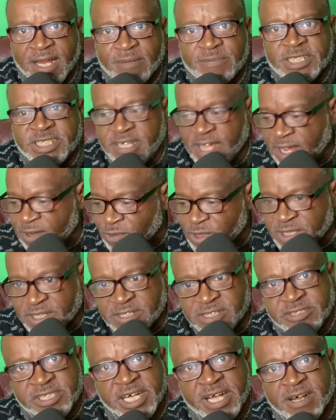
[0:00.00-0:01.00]
let me tell you what
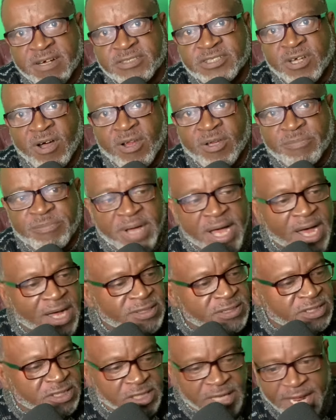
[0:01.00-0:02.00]
this chair is all about
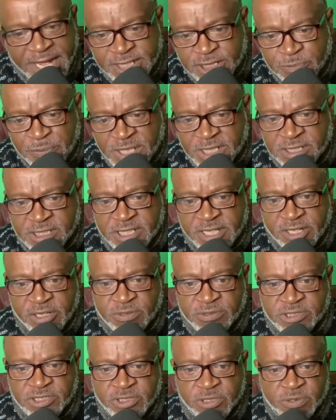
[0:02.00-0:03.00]
and to the
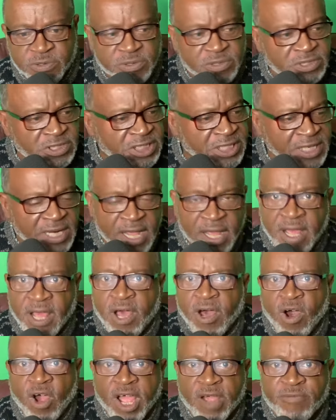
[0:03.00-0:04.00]
HBCU students
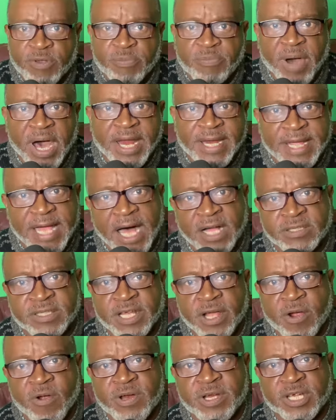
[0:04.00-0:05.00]
and everybody out
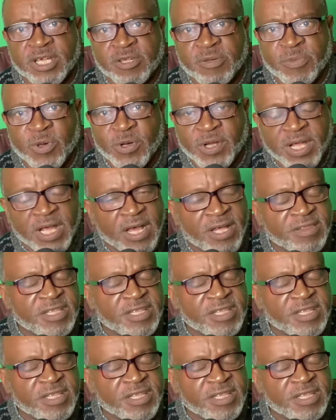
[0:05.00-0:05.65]
there in the community.